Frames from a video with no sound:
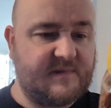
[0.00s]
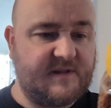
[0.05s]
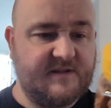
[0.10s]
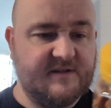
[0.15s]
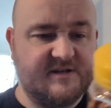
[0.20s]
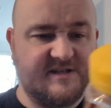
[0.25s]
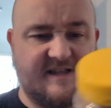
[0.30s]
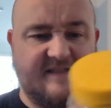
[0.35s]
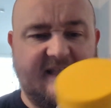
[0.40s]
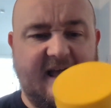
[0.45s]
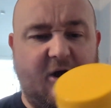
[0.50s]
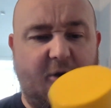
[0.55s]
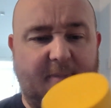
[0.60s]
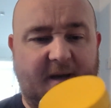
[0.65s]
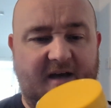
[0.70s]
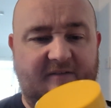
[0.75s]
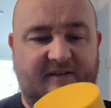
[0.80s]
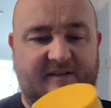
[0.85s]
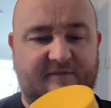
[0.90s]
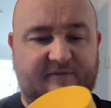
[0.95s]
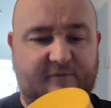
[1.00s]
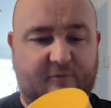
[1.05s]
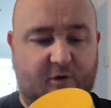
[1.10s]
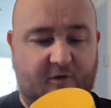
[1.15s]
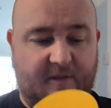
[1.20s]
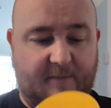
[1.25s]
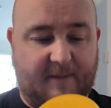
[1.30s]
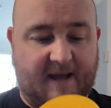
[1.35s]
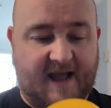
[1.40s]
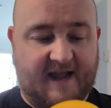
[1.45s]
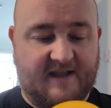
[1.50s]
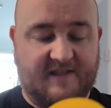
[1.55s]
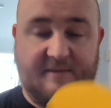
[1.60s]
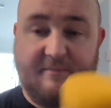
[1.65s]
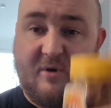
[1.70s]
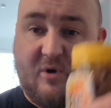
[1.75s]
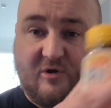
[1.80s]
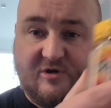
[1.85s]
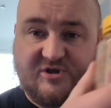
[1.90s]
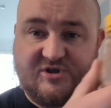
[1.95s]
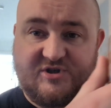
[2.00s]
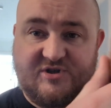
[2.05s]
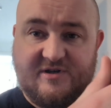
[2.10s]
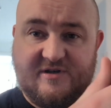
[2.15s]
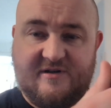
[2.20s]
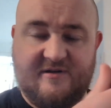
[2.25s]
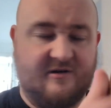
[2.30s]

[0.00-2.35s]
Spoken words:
There's a little bit of info on the back of the box,